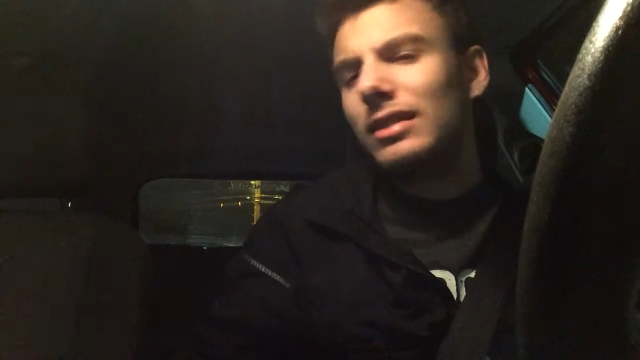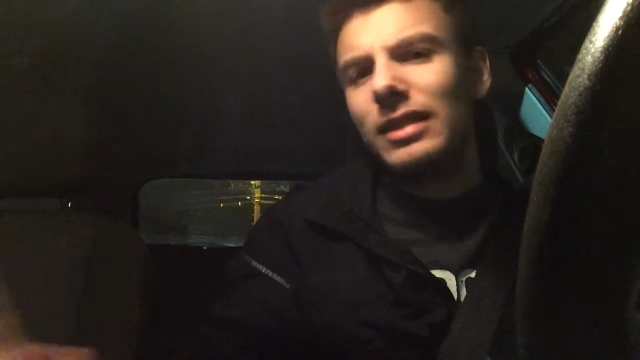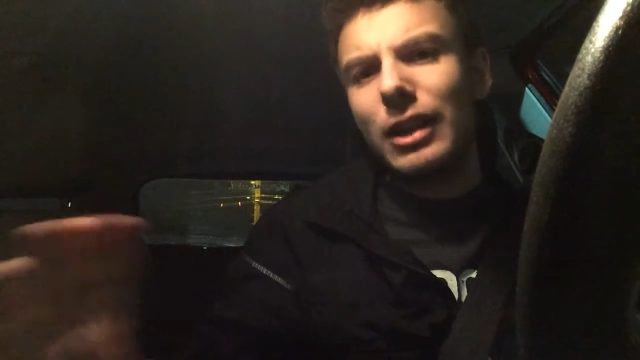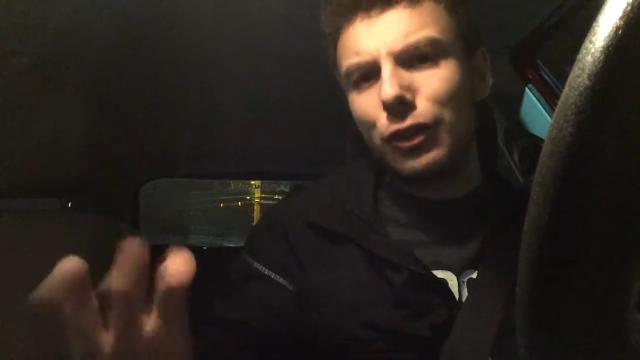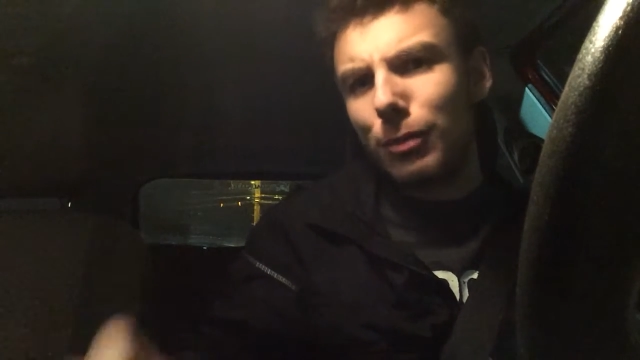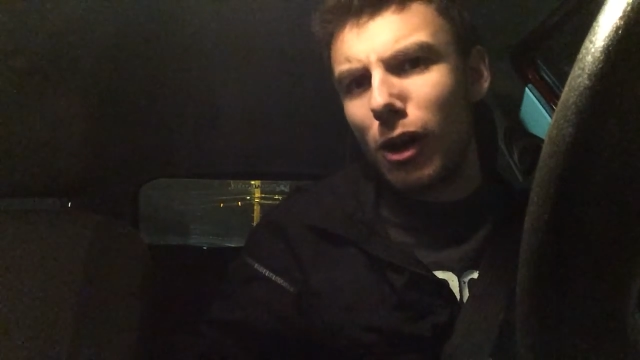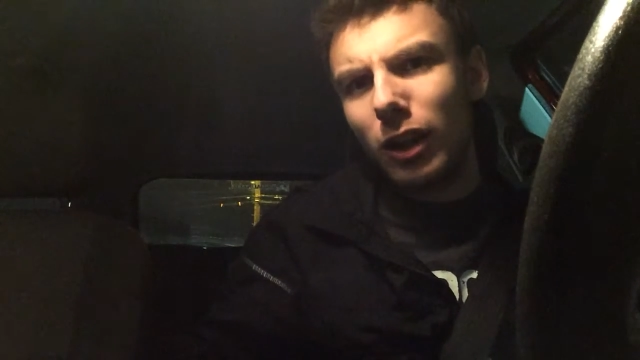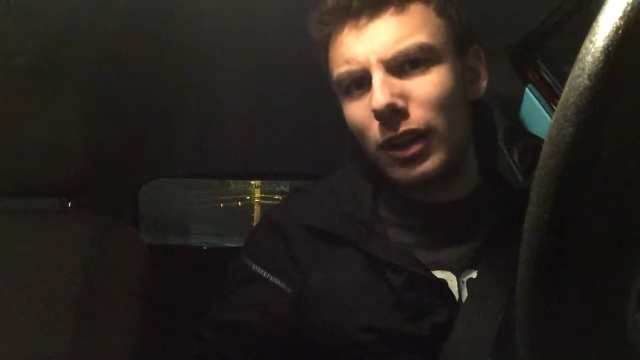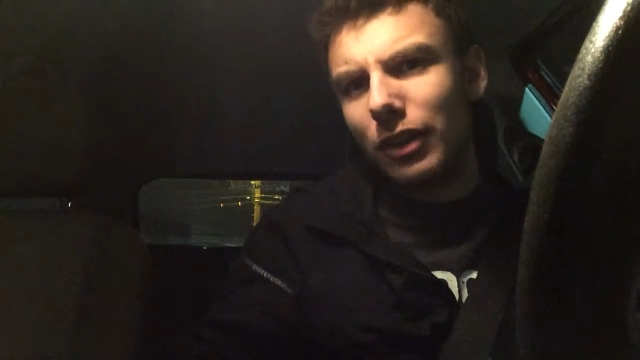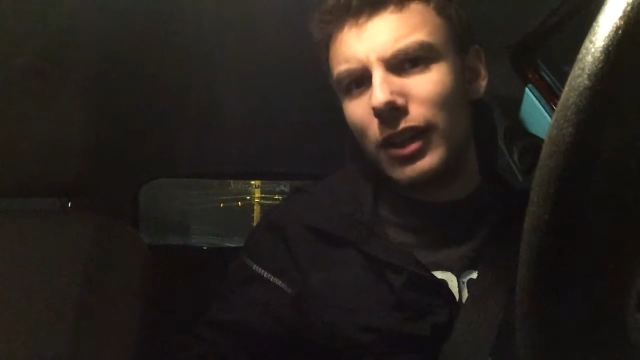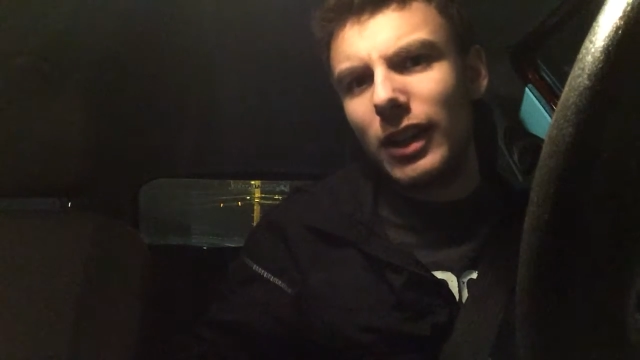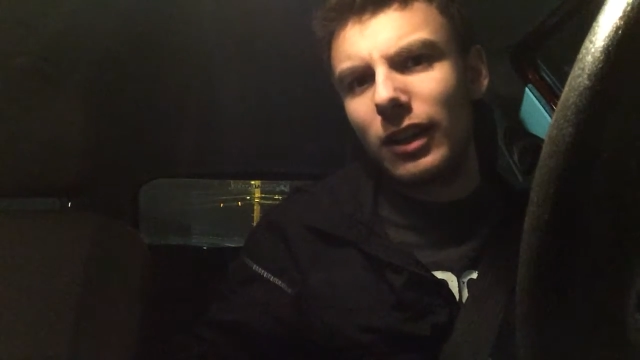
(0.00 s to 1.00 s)
their smaller
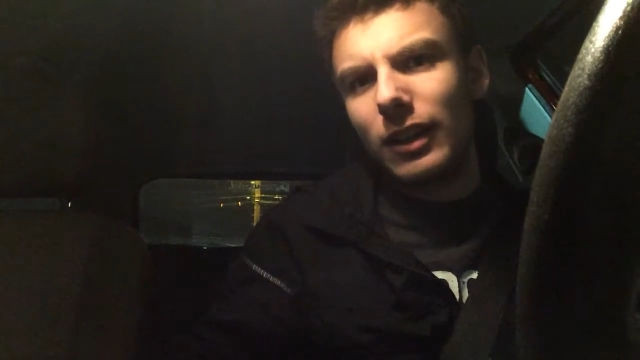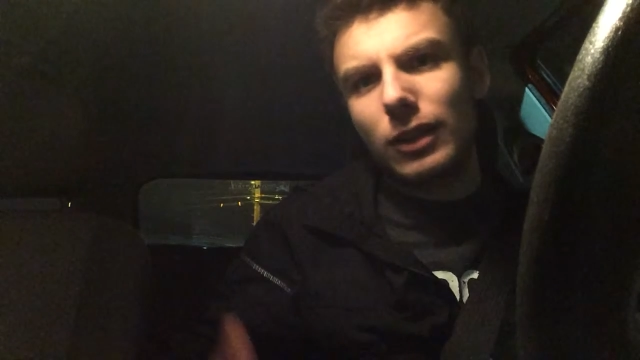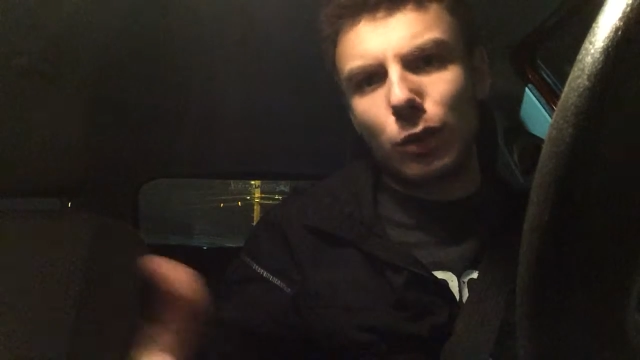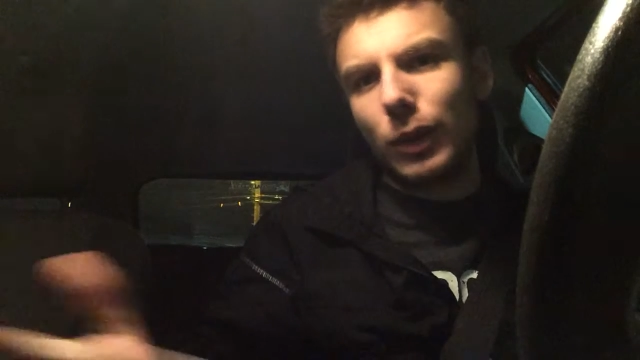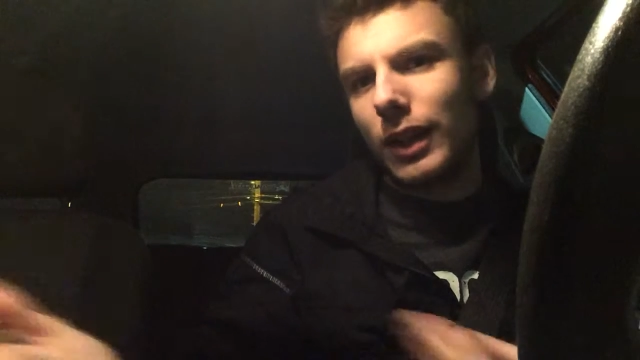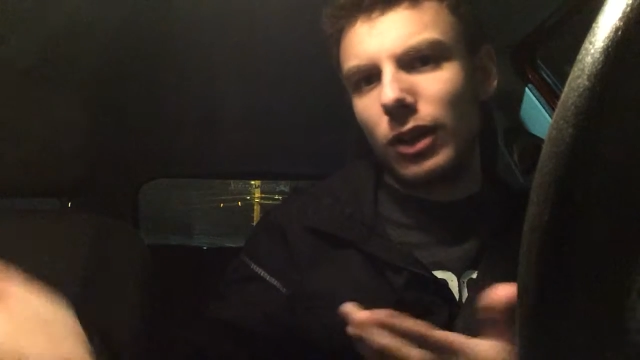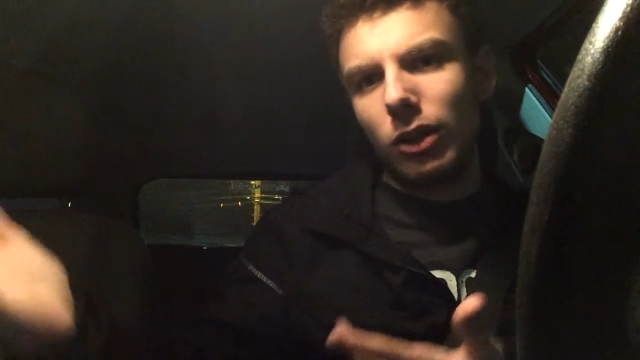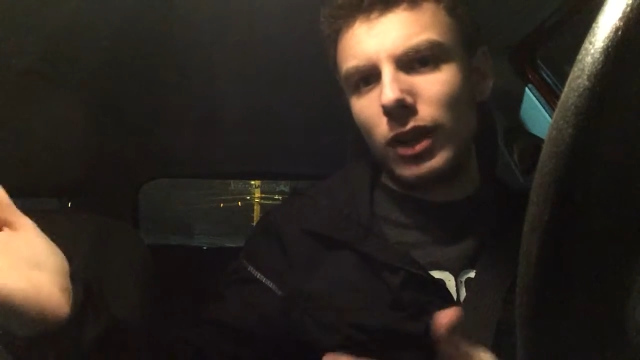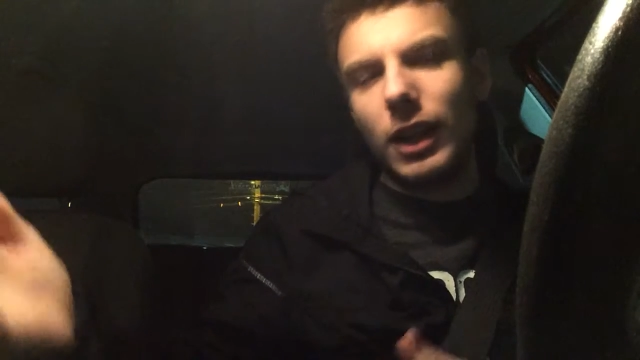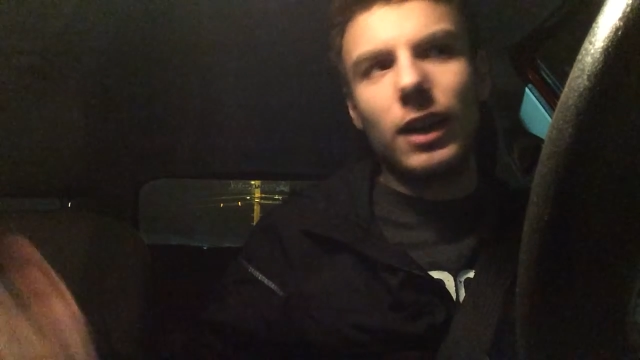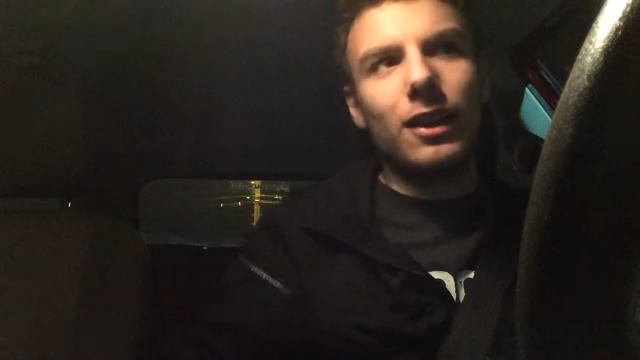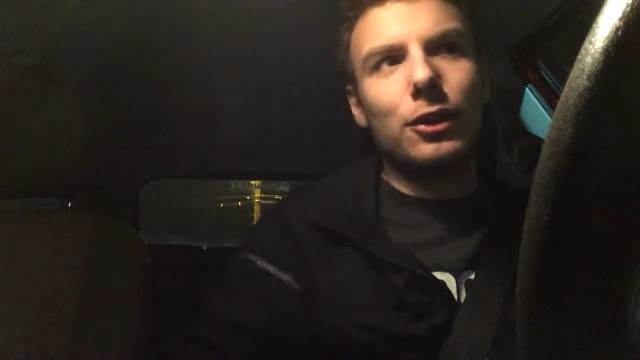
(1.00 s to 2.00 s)
theater at the Regal
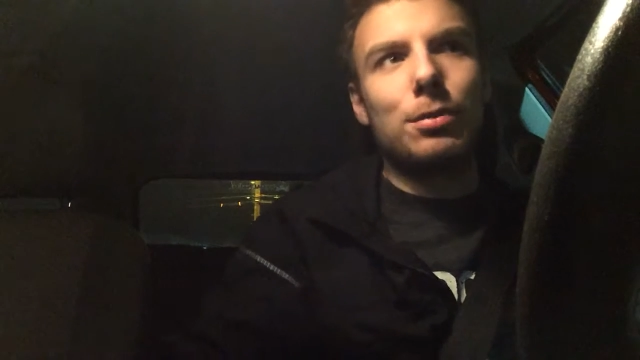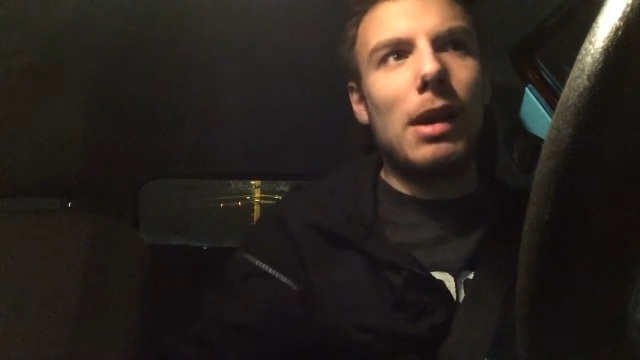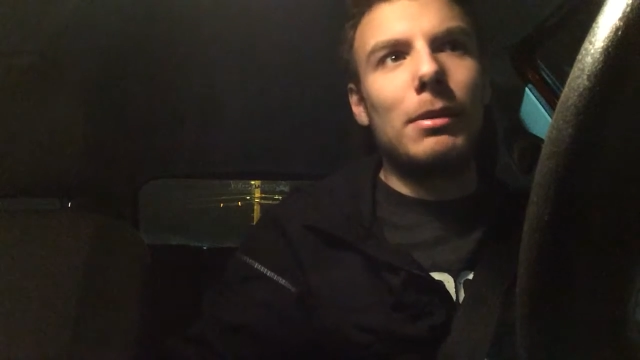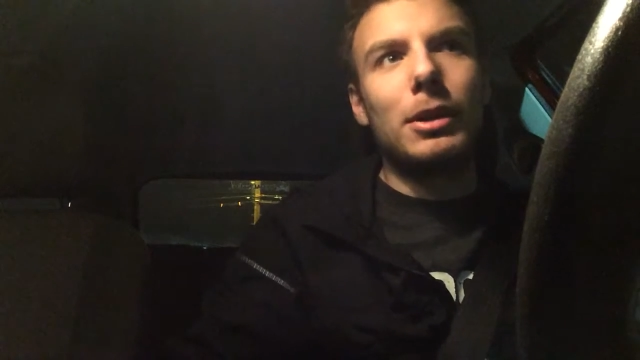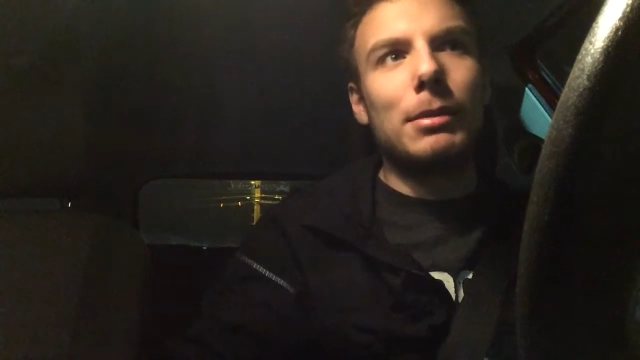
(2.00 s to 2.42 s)
here is probably